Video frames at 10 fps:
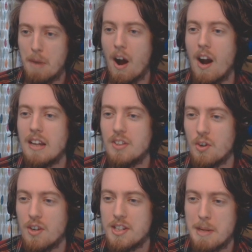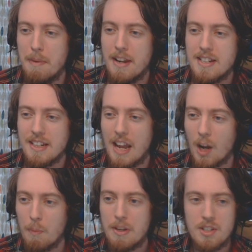behind her intimidating
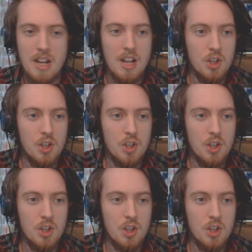helmet.